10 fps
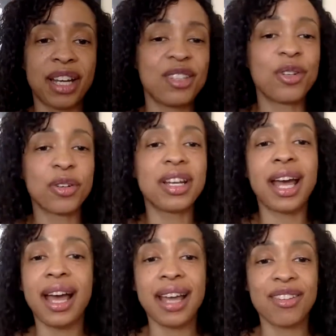you're
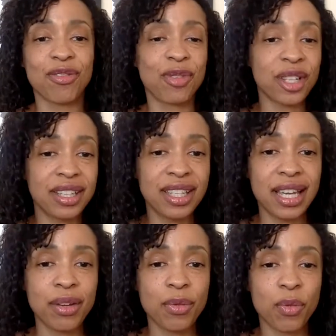not
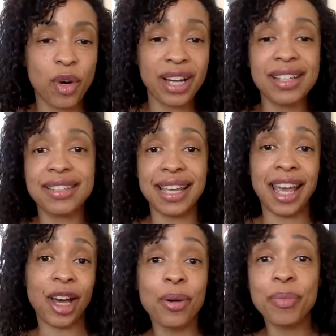really wanting to
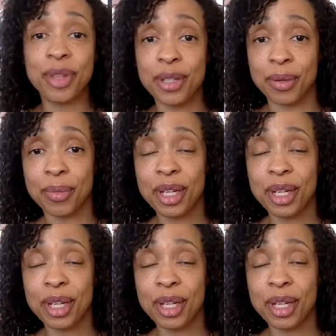help them.